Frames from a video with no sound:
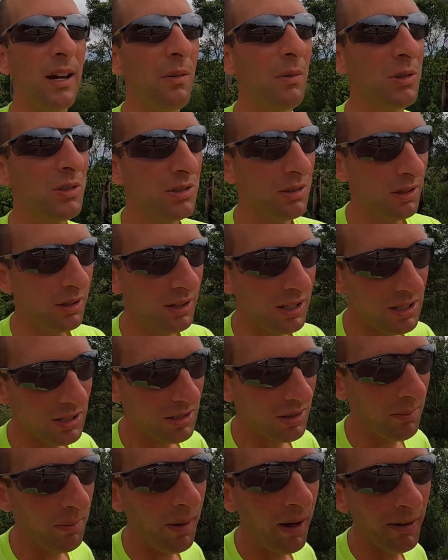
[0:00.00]
that was at
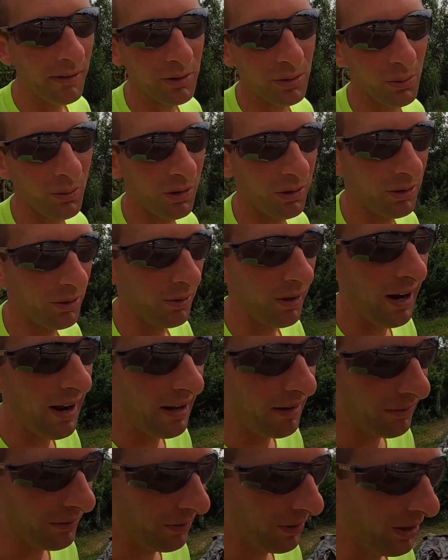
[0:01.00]
least a month's worth of
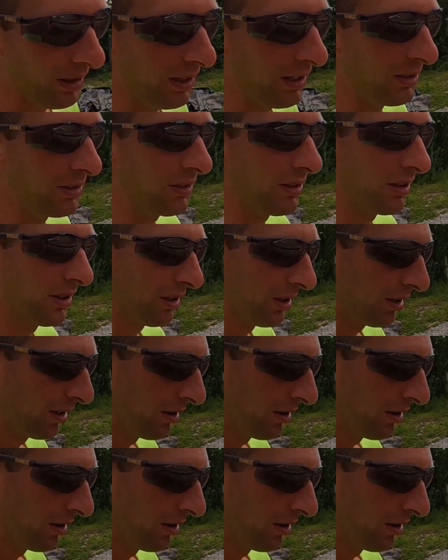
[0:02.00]
rain for us,